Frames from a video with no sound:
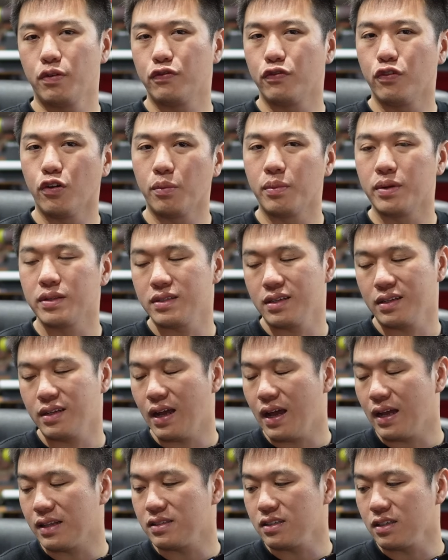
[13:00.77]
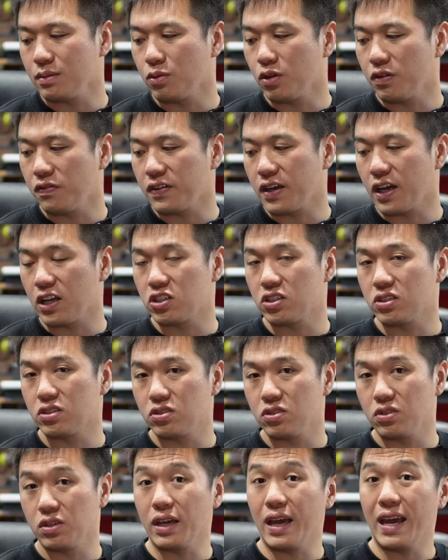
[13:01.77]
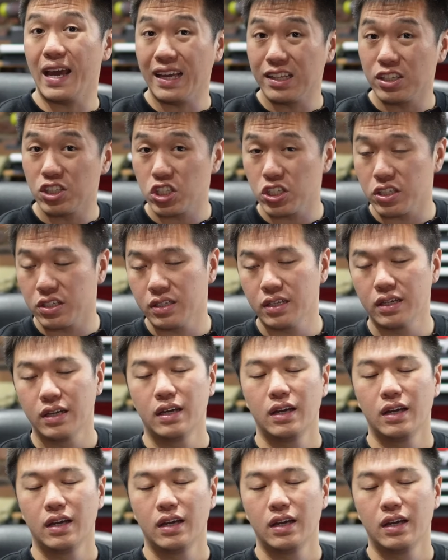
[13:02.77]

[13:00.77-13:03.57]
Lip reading: performance enhancing modification to your engine.